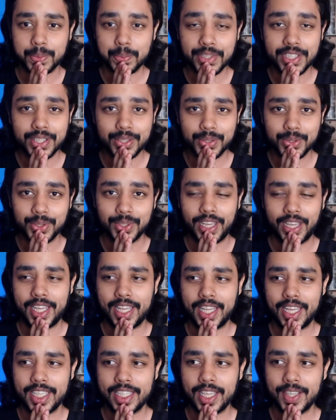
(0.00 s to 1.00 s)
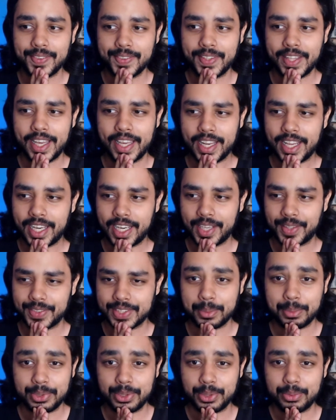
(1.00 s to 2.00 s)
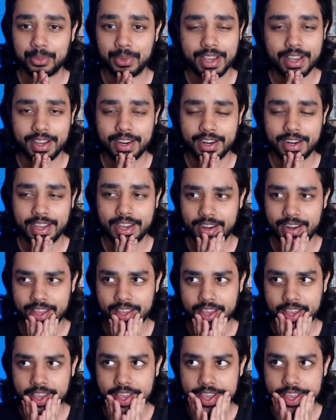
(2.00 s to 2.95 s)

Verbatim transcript: It's pretty cool. I I love that, and I was able to bring her in.